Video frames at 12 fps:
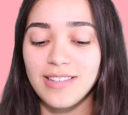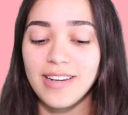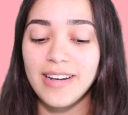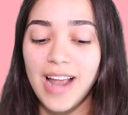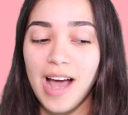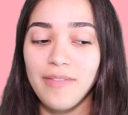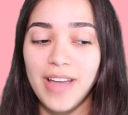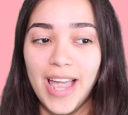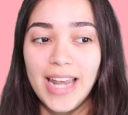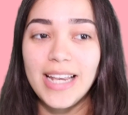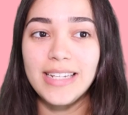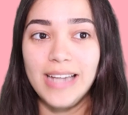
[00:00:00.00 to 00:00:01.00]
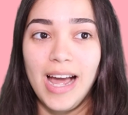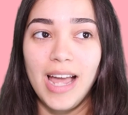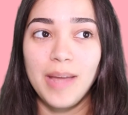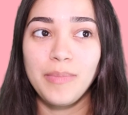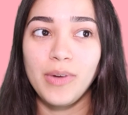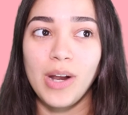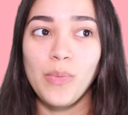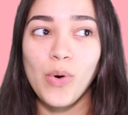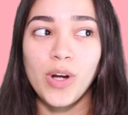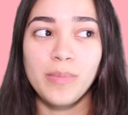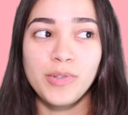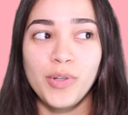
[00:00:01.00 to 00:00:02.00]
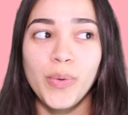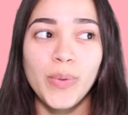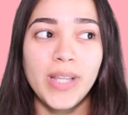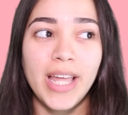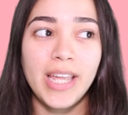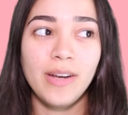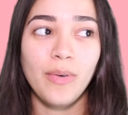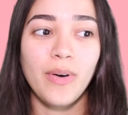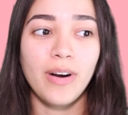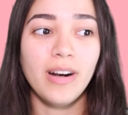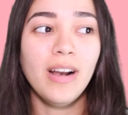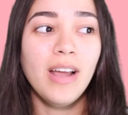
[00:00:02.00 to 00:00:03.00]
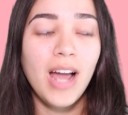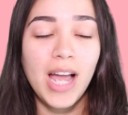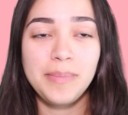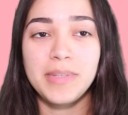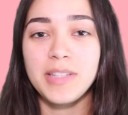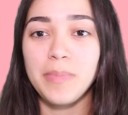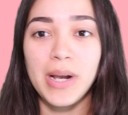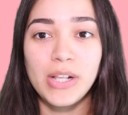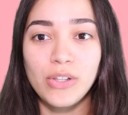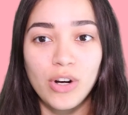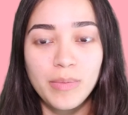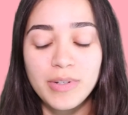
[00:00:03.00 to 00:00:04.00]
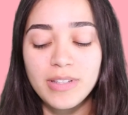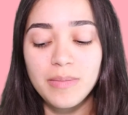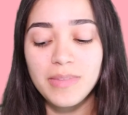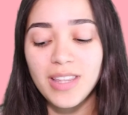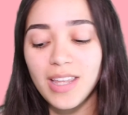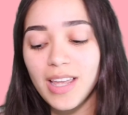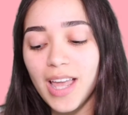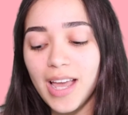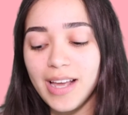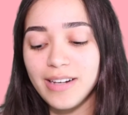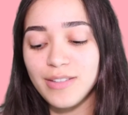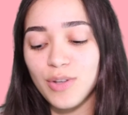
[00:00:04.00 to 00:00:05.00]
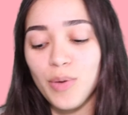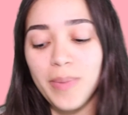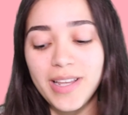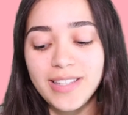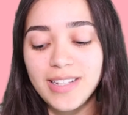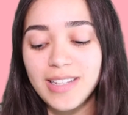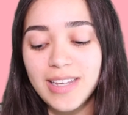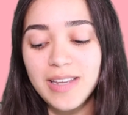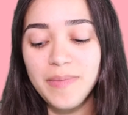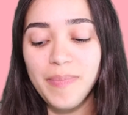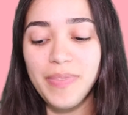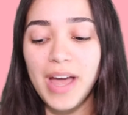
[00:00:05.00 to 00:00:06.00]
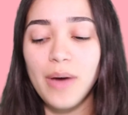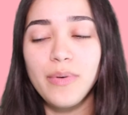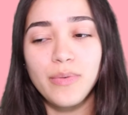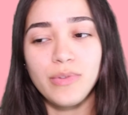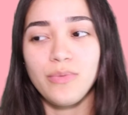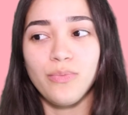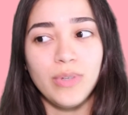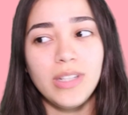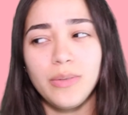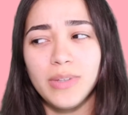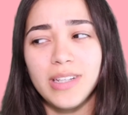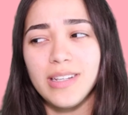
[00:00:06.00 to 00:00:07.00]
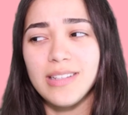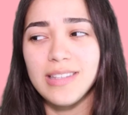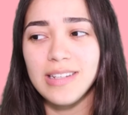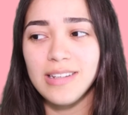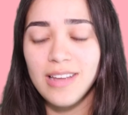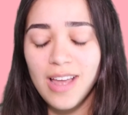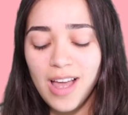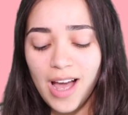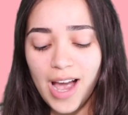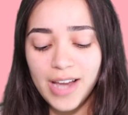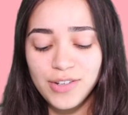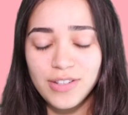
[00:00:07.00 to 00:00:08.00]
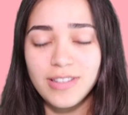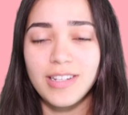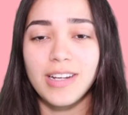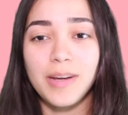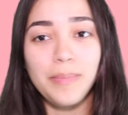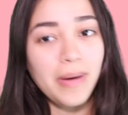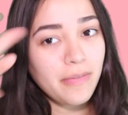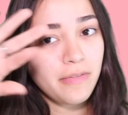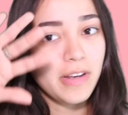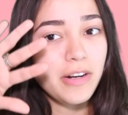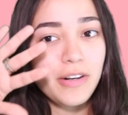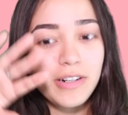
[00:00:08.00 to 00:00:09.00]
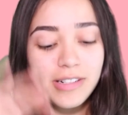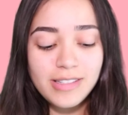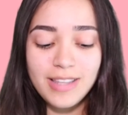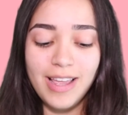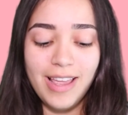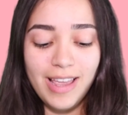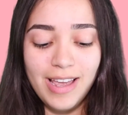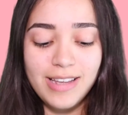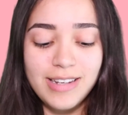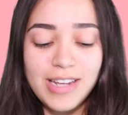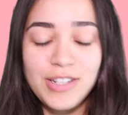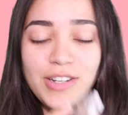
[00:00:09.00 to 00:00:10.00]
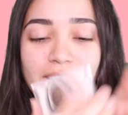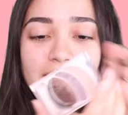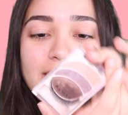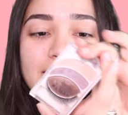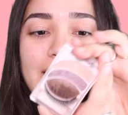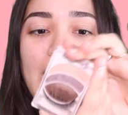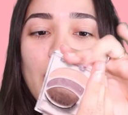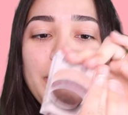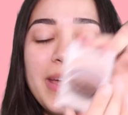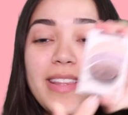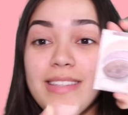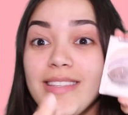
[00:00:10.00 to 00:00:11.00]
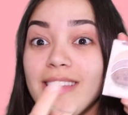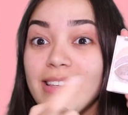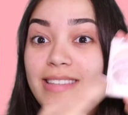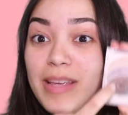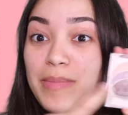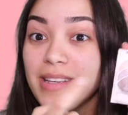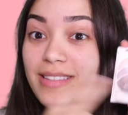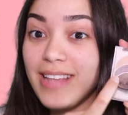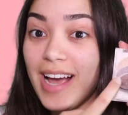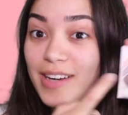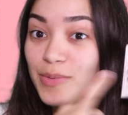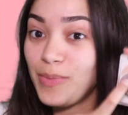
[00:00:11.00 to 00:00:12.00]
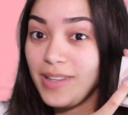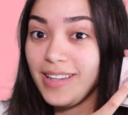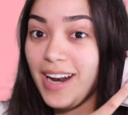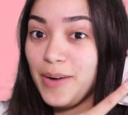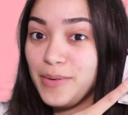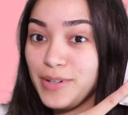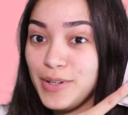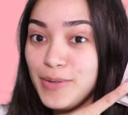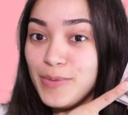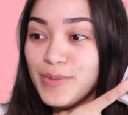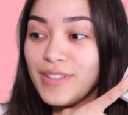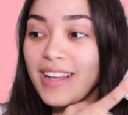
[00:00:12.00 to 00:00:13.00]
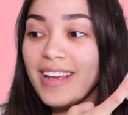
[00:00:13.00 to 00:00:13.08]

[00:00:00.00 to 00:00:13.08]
didn't have any time, when I woke up too late or I missed my alarm or something. And so basically that one was really easy. I just took my fingers and I took this Almay. This is the same exact one that I would use